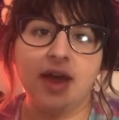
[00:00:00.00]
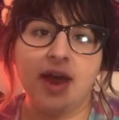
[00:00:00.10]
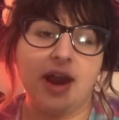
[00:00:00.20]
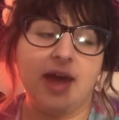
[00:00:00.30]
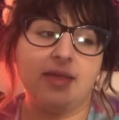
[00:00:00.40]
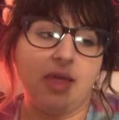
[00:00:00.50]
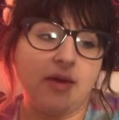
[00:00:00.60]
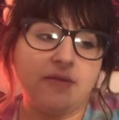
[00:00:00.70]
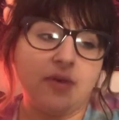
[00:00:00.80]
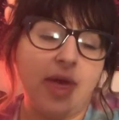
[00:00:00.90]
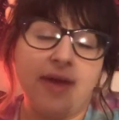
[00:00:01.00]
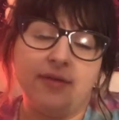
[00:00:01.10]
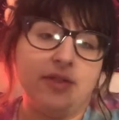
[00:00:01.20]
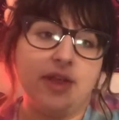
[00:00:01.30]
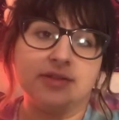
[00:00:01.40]
and I loved
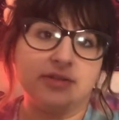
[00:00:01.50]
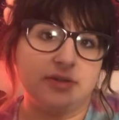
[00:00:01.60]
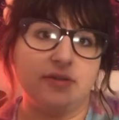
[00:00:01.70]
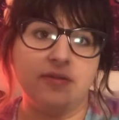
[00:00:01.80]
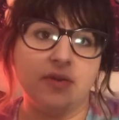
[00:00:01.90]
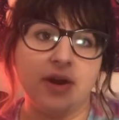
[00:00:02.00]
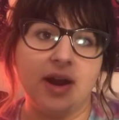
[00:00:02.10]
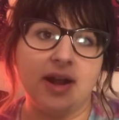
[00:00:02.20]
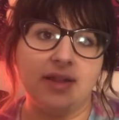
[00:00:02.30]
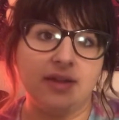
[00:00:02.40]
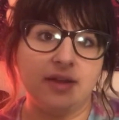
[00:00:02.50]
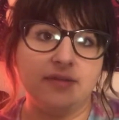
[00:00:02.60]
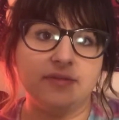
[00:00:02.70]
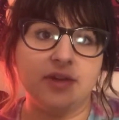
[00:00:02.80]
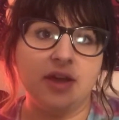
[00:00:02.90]
everything it stood for, and I
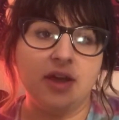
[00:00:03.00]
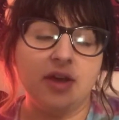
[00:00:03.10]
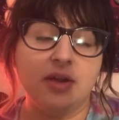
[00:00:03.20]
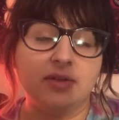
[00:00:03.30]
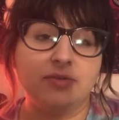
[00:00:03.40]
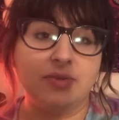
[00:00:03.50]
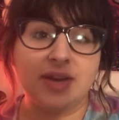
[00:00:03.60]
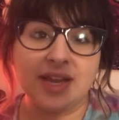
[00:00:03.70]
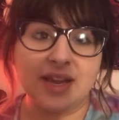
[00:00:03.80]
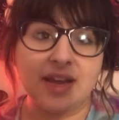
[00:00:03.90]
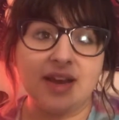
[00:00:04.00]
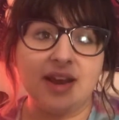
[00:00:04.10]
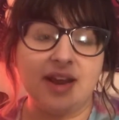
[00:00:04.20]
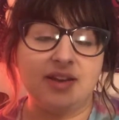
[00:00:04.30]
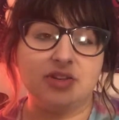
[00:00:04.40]
loved reading it
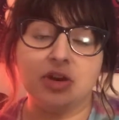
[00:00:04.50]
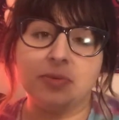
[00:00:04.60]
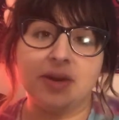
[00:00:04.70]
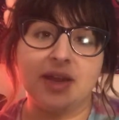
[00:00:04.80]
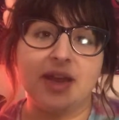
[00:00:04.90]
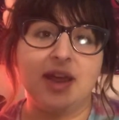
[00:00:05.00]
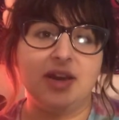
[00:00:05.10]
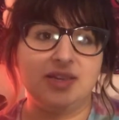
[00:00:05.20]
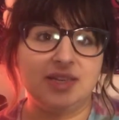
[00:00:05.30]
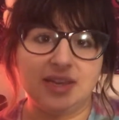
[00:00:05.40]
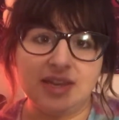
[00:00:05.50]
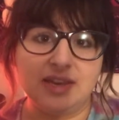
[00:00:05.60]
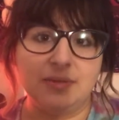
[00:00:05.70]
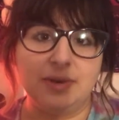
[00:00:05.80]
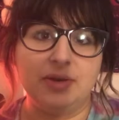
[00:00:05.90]
and interpreting it and digging
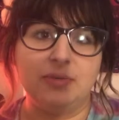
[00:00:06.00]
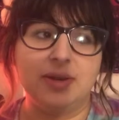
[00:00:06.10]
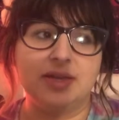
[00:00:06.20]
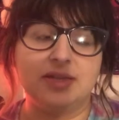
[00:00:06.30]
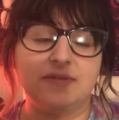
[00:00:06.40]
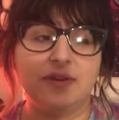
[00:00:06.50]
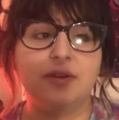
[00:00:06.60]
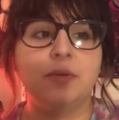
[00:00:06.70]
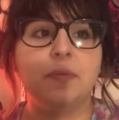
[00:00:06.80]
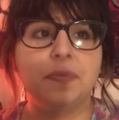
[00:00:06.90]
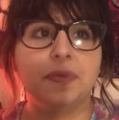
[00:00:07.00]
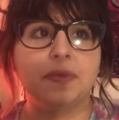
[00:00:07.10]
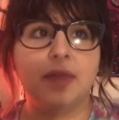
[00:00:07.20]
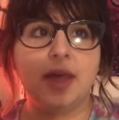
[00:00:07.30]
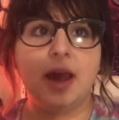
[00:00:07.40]
deep into it, because it felt
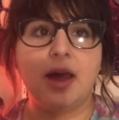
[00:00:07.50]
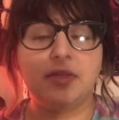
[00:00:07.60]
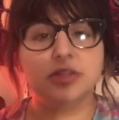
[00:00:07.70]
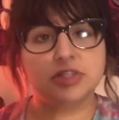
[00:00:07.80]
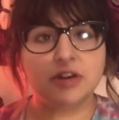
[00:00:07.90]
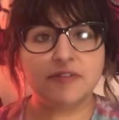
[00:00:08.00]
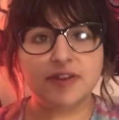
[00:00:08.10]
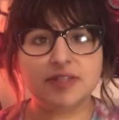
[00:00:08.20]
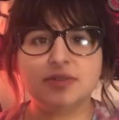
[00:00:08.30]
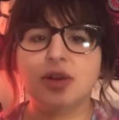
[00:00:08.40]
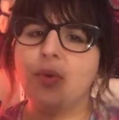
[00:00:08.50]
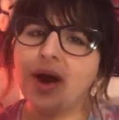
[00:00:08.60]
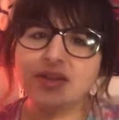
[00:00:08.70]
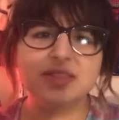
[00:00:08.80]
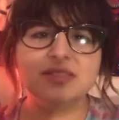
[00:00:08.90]
like on the surface I was like,
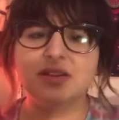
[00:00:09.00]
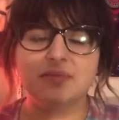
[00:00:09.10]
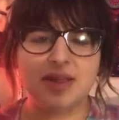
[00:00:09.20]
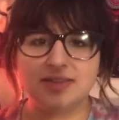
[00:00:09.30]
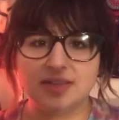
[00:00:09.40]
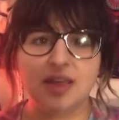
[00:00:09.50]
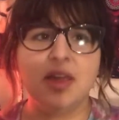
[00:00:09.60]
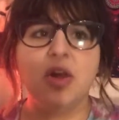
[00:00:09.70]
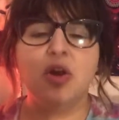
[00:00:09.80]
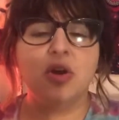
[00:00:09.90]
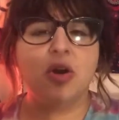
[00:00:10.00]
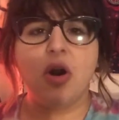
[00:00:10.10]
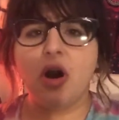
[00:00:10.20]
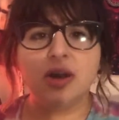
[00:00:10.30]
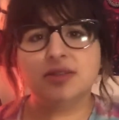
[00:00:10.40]
wow, this is an amazing,
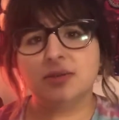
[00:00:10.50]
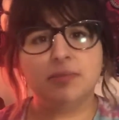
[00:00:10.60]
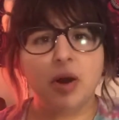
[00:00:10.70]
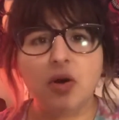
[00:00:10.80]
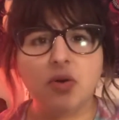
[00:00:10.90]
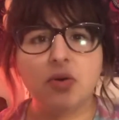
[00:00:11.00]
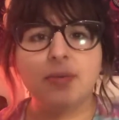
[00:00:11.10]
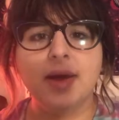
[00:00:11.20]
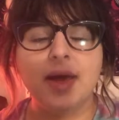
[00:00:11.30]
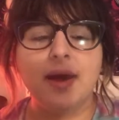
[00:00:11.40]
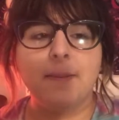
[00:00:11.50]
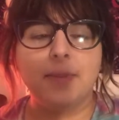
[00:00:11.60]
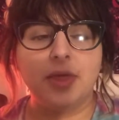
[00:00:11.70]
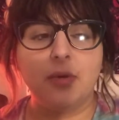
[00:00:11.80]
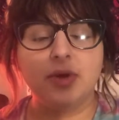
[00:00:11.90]
awesome poem.
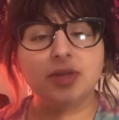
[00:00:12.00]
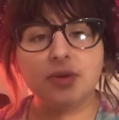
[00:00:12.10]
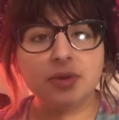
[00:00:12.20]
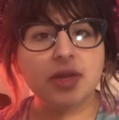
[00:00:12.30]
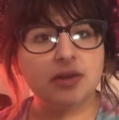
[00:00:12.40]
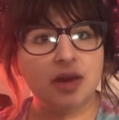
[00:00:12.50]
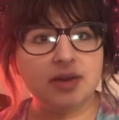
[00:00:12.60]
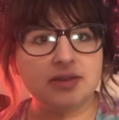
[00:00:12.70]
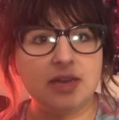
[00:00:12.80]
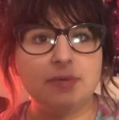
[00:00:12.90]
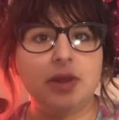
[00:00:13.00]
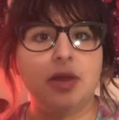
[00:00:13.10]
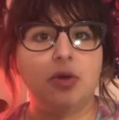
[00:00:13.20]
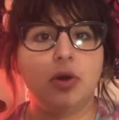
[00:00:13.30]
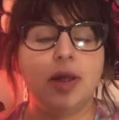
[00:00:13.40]
But then once I really dug deep and like